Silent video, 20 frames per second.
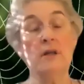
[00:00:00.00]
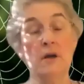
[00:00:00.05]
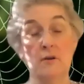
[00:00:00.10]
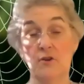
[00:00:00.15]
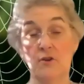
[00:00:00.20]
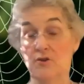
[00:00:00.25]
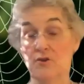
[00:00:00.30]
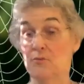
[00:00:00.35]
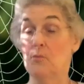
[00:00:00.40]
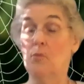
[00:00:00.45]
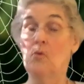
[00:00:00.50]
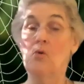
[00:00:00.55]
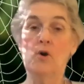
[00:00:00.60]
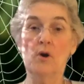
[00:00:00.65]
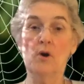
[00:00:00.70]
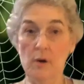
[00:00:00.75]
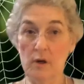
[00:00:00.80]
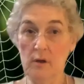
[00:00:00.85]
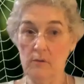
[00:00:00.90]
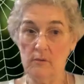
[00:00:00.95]
there's
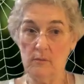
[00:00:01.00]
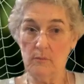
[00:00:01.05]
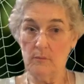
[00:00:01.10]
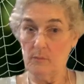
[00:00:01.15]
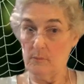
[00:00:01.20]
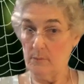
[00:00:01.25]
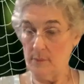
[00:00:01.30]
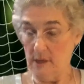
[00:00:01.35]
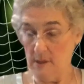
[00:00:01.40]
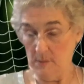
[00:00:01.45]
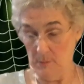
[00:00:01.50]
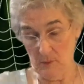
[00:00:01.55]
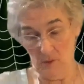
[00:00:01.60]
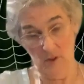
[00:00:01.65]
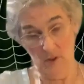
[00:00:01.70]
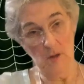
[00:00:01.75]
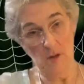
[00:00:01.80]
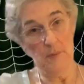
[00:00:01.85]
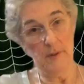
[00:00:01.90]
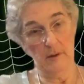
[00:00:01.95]
more
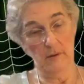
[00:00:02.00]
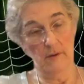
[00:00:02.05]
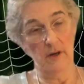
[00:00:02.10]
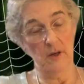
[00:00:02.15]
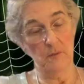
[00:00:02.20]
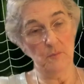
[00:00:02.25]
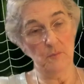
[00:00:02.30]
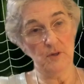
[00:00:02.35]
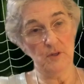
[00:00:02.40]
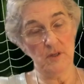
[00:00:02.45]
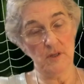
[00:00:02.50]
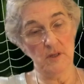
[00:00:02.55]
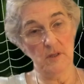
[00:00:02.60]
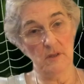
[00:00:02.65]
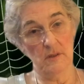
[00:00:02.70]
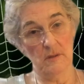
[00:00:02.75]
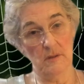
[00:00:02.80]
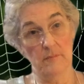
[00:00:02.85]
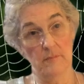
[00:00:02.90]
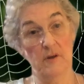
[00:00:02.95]
people appearing in prison
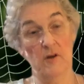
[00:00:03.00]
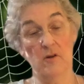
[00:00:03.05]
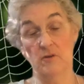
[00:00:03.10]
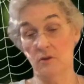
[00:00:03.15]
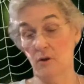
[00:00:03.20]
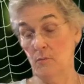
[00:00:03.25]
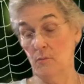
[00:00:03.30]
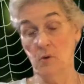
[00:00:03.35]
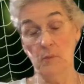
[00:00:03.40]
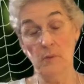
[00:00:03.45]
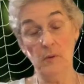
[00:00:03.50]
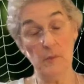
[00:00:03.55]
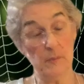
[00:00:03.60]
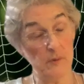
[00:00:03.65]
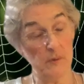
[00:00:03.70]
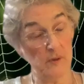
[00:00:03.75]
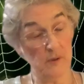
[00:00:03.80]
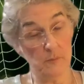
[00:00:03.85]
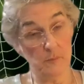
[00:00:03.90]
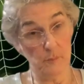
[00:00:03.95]
because there are more
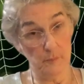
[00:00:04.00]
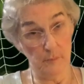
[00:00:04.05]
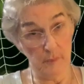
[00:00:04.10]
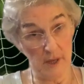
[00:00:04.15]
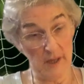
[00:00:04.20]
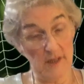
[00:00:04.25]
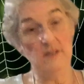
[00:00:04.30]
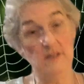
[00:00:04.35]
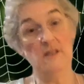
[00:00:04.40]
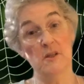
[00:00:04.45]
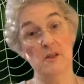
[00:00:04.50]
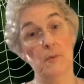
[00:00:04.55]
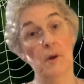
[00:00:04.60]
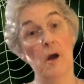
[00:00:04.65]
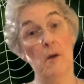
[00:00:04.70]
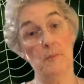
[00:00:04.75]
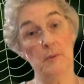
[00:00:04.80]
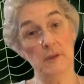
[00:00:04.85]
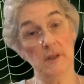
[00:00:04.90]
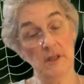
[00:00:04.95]
pagans in the
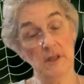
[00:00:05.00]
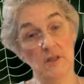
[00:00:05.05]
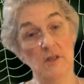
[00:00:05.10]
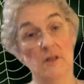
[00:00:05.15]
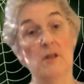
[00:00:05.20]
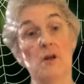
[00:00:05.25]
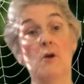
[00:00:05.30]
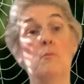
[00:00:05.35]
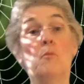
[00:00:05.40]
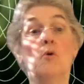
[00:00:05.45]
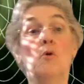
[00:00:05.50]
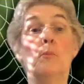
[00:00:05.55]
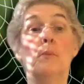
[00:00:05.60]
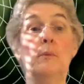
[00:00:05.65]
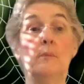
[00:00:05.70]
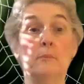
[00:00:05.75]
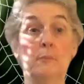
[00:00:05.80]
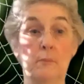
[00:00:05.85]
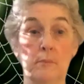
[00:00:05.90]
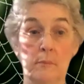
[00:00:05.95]
population. There are more
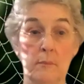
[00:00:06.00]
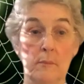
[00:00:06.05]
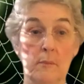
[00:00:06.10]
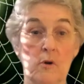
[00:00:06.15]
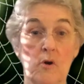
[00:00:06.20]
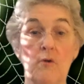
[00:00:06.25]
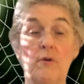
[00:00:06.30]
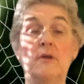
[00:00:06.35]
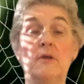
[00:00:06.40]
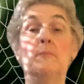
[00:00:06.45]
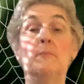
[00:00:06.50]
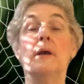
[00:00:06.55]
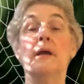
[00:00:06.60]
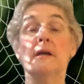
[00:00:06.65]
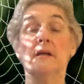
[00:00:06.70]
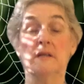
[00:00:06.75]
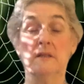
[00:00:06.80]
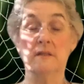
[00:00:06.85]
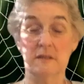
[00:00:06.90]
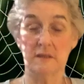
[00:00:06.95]
already
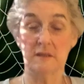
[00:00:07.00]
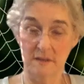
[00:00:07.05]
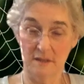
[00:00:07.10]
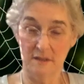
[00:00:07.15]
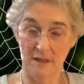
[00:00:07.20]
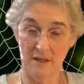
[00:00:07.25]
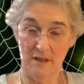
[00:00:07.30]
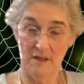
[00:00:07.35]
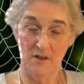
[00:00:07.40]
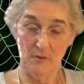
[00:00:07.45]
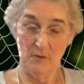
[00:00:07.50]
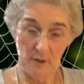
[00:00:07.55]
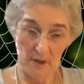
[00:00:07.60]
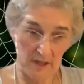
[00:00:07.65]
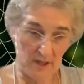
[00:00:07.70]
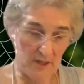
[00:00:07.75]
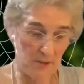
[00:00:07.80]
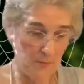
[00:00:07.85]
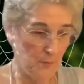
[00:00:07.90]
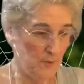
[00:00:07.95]
pagans who are
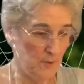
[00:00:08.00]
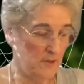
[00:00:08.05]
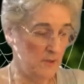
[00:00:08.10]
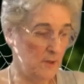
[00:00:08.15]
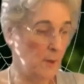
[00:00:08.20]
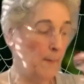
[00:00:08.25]
in the prison,